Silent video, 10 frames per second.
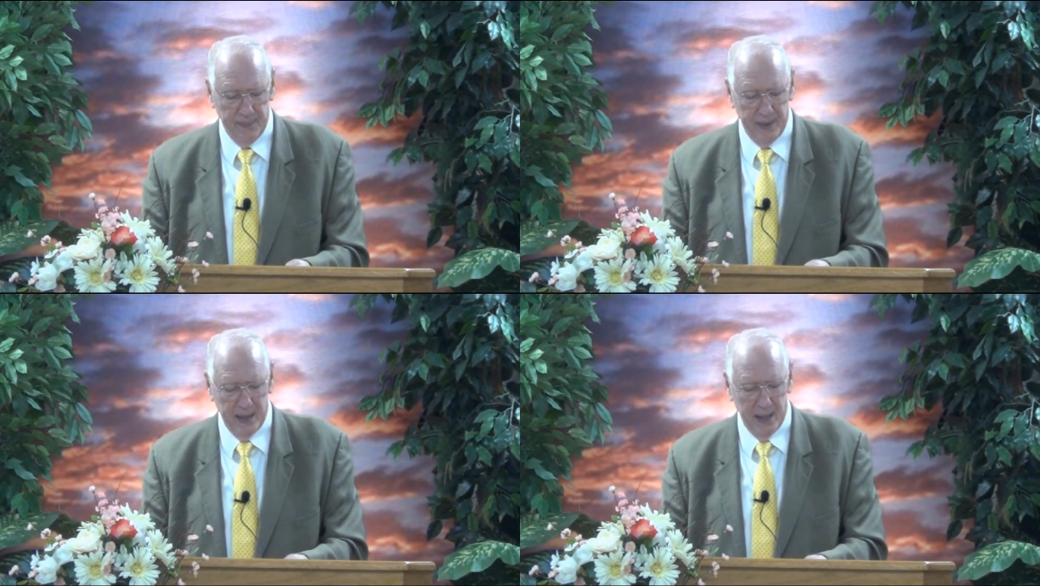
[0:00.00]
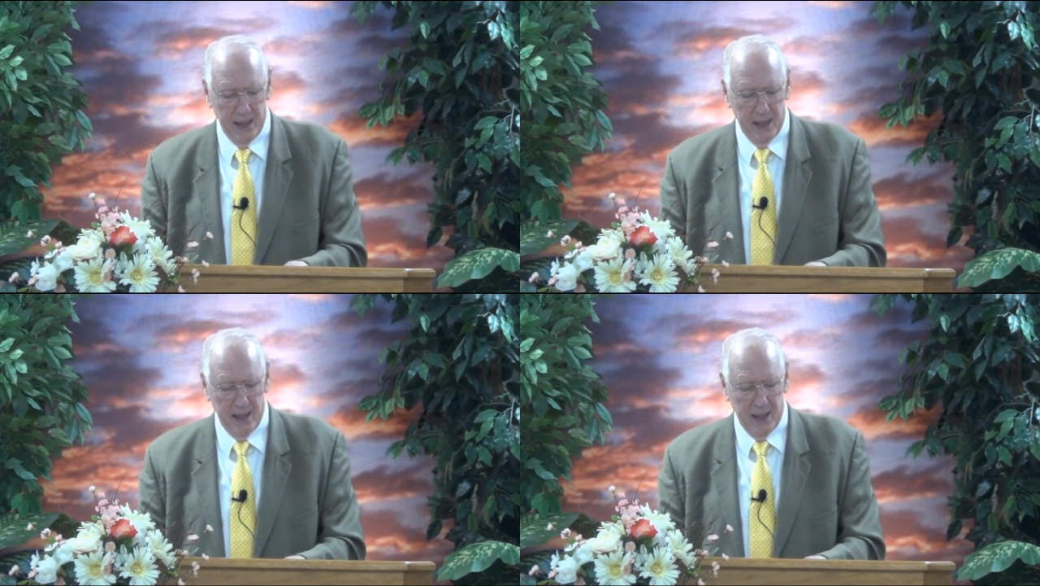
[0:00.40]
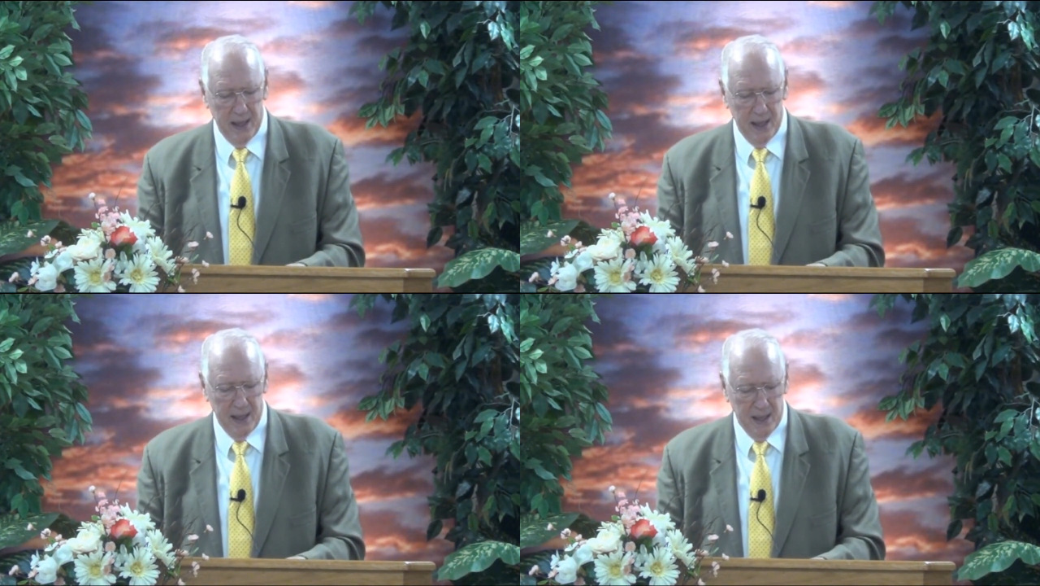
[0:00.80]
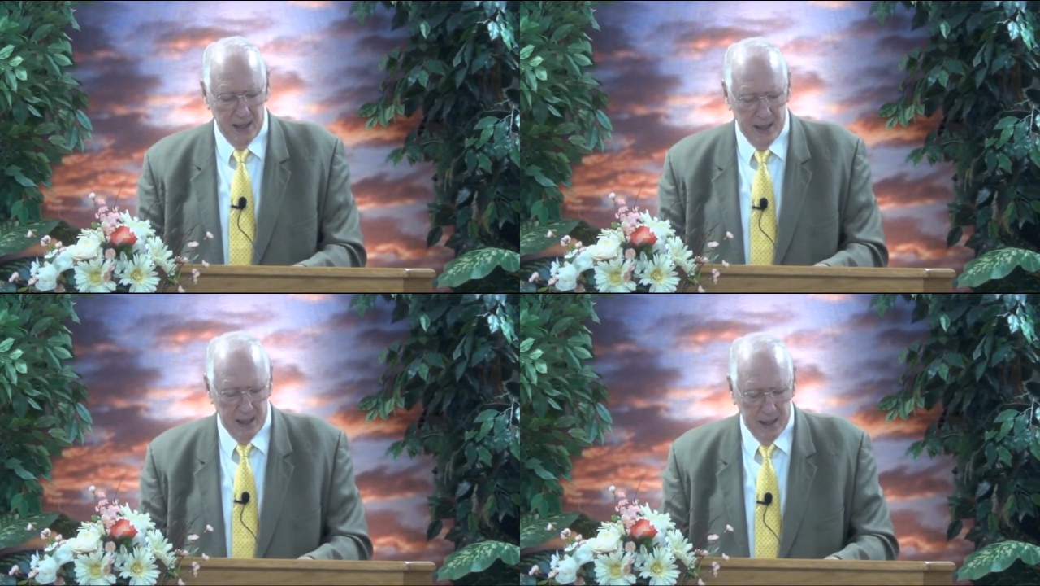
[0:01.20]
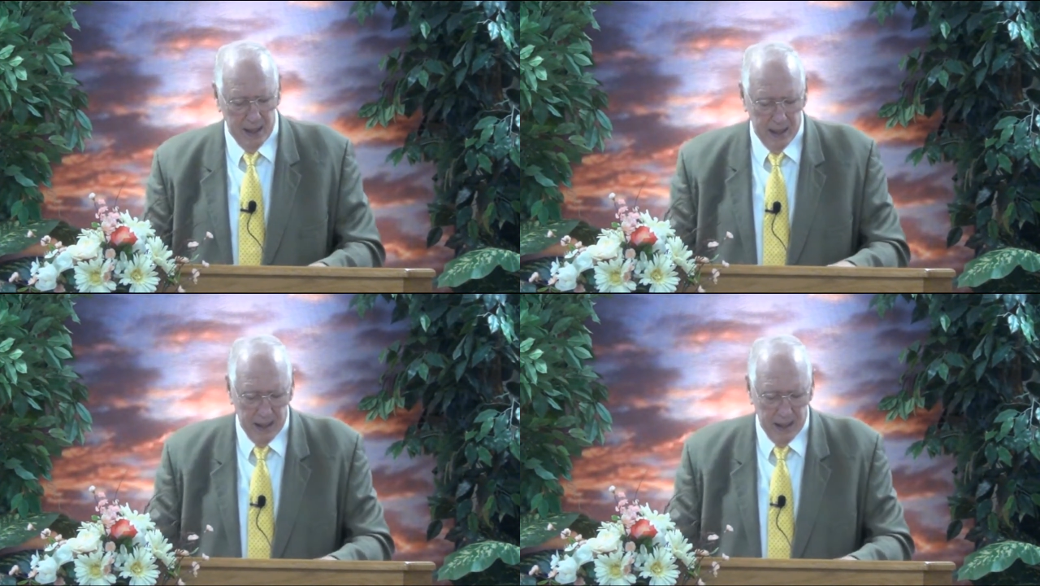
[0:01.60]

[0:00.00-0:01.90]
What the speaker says: [no speech]